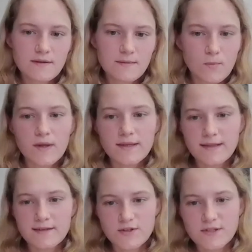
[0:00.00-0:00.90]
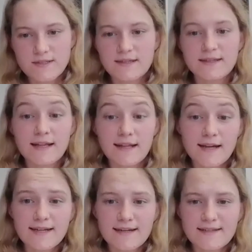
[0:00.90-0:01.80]
well, English is another
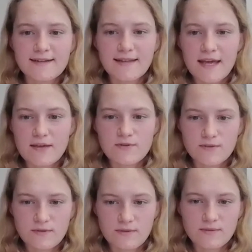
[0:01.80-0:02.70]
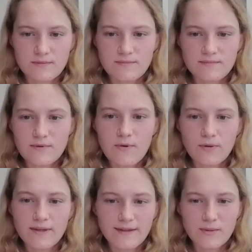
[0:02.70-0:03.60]
analytic language, so
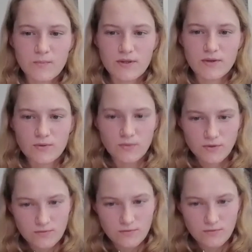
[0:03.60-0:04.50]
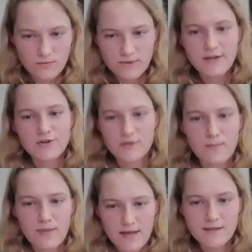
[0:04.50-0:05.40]
all NLP tools were essentially
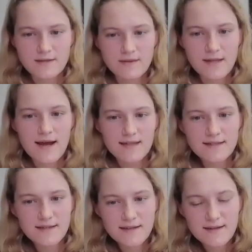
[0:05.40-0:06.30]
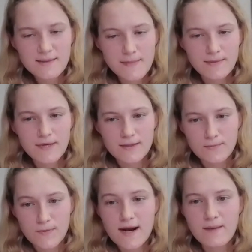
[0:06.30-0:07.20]
based on that. But when
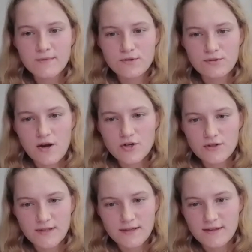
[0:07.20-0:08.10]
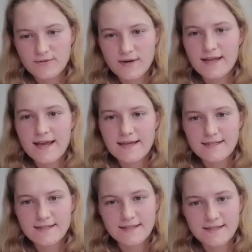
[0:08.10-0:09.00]
we come to Russian and there are
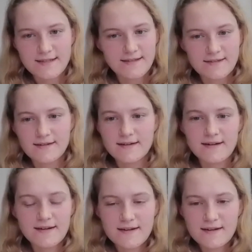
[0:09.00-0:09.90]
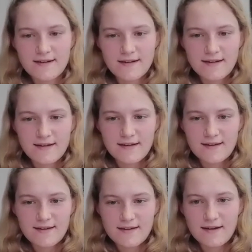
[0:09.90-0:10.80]
cases and there are
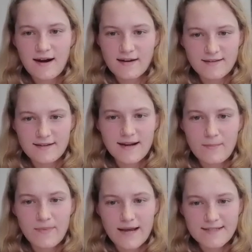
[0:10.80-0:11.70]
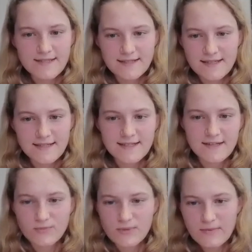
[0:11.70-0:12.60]
other complexities,
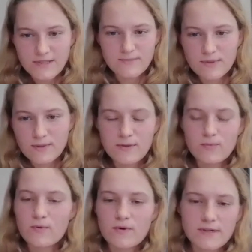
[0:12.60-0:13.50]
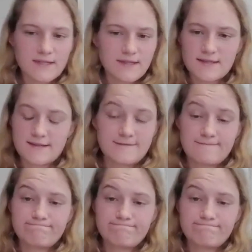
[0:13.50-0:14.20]
agreements between words, it's